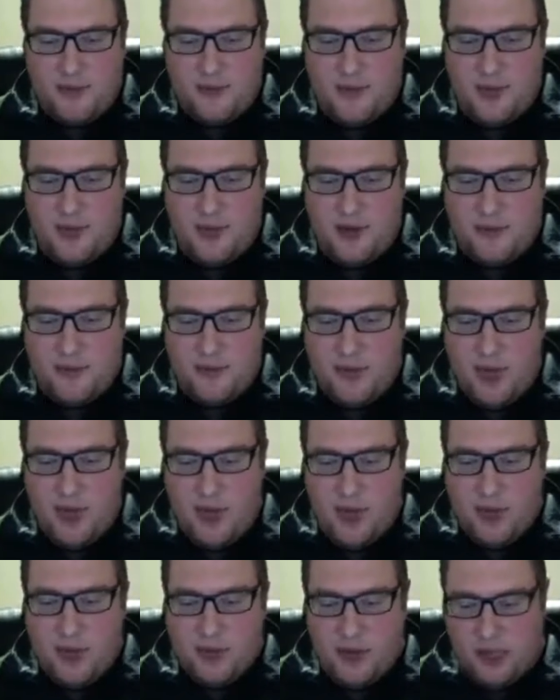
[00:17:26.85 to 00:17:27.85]

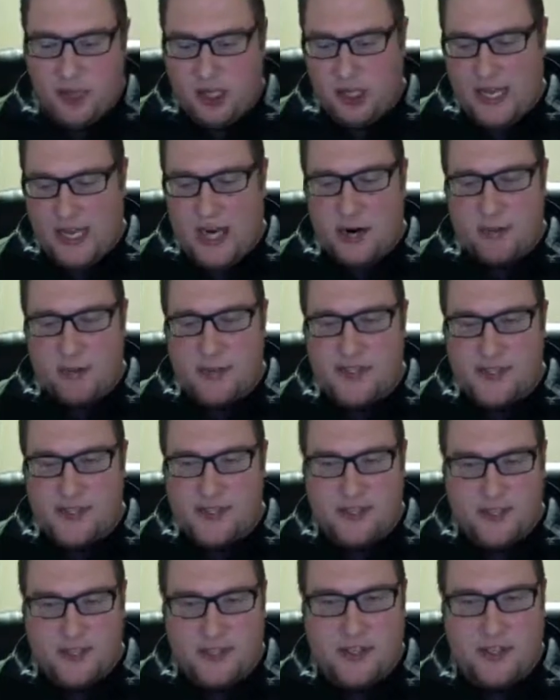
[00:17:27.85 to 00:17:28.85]
the collateral pieces,
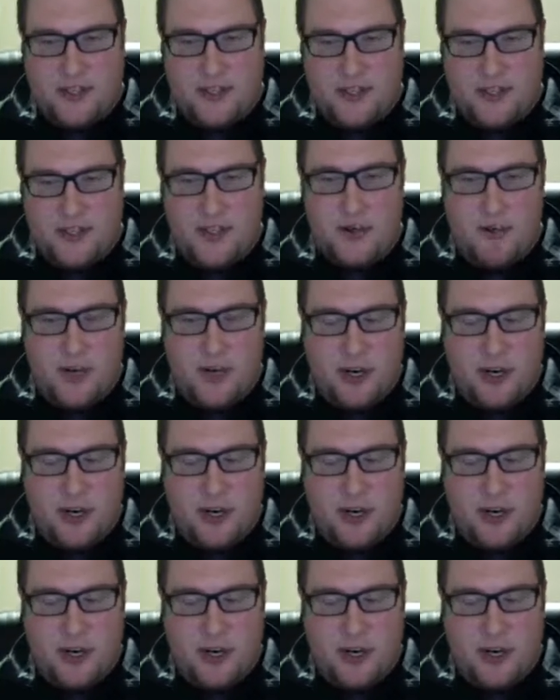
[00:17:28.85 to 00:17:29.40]
especially too,